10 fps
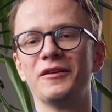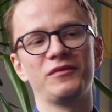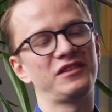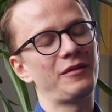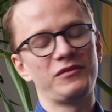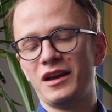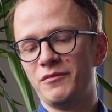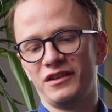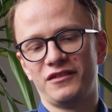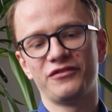
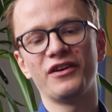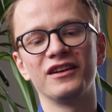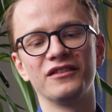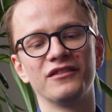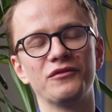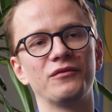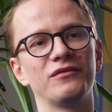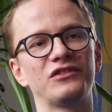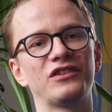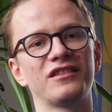Sometimes it's fun
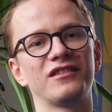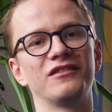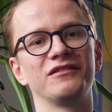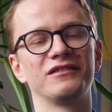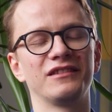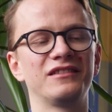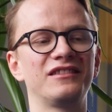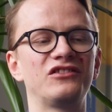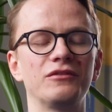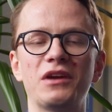just
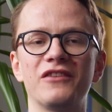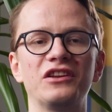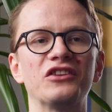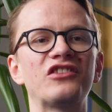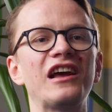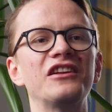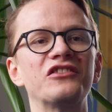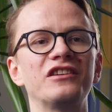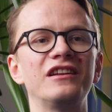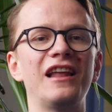having a
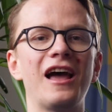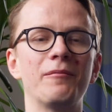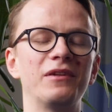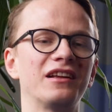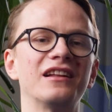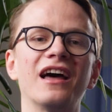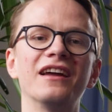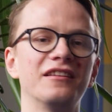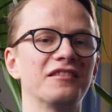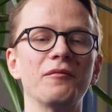challenge in the lab, like
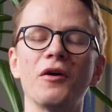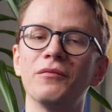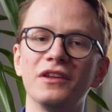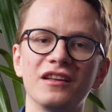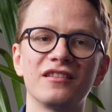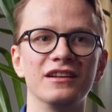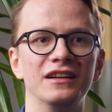aligning some optics.